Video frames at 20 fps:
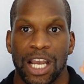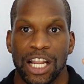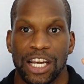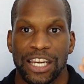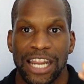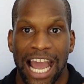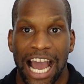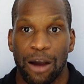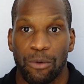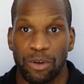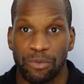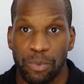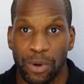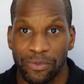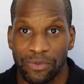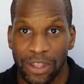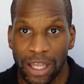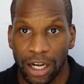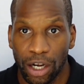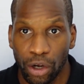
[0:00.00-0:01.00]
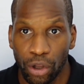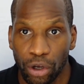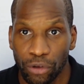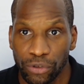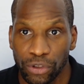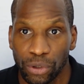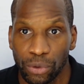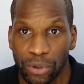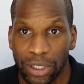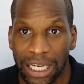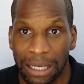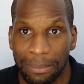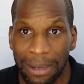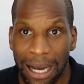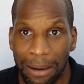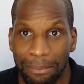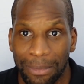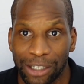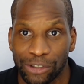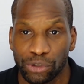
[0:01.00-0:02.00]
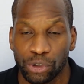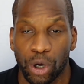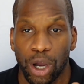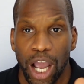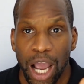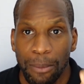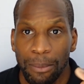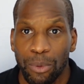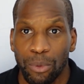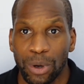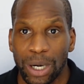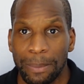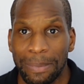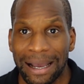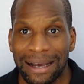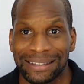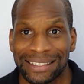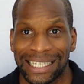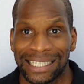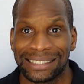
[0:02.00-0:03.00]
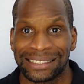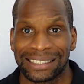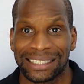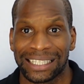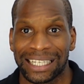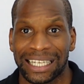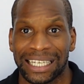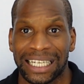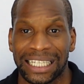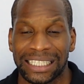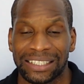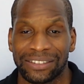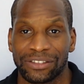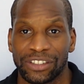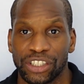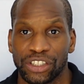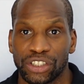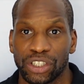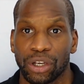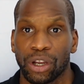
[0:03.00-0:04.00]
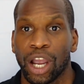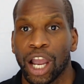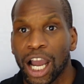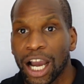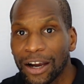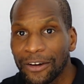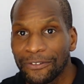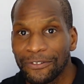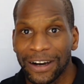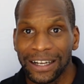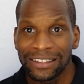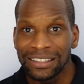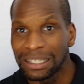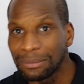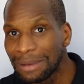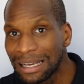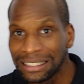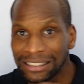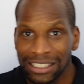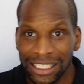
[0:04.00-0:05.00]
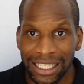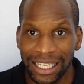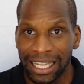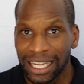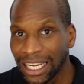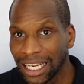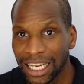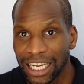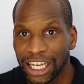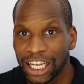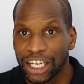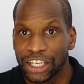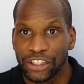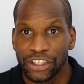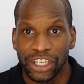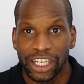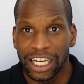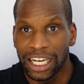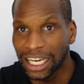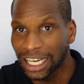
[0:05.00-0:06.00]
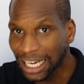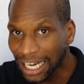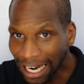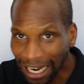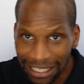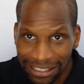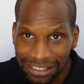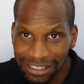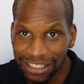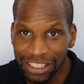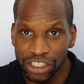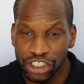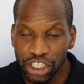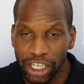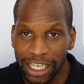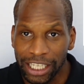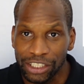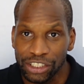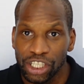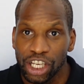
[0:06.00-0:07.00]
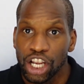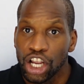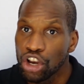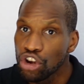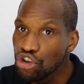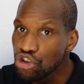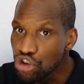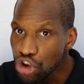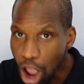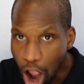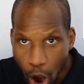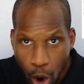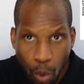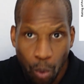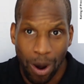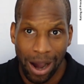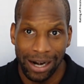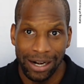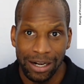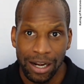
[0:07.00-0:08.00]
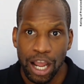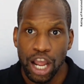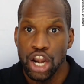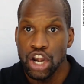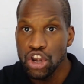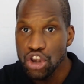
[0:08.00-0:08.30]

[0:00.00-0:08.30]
Now, we've done a lot of talking about muscle, but what about tendon and connective tissue? Fundamentally, you can cut to the chase. No one